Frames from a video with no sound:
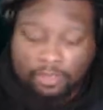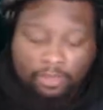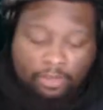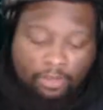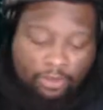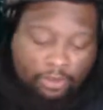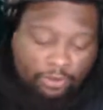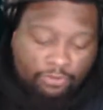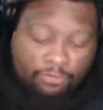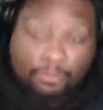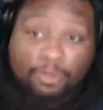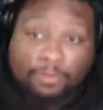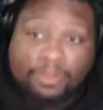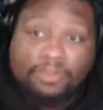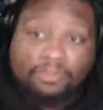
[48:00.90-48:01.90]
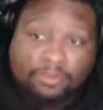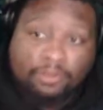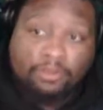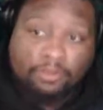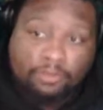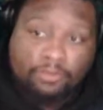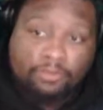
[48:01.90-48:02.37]
harsh moments.
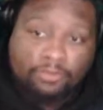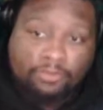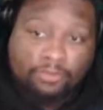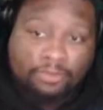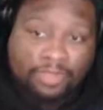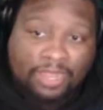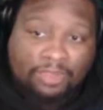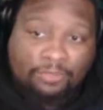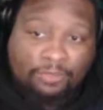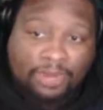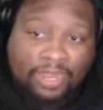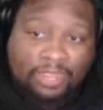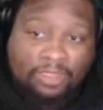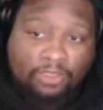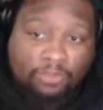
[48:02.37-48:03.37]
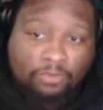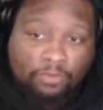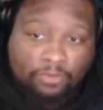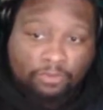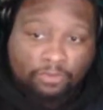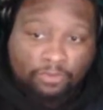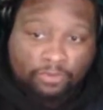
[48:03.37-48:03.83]
So that's what I
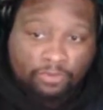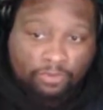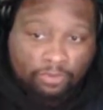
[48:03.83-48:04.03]
used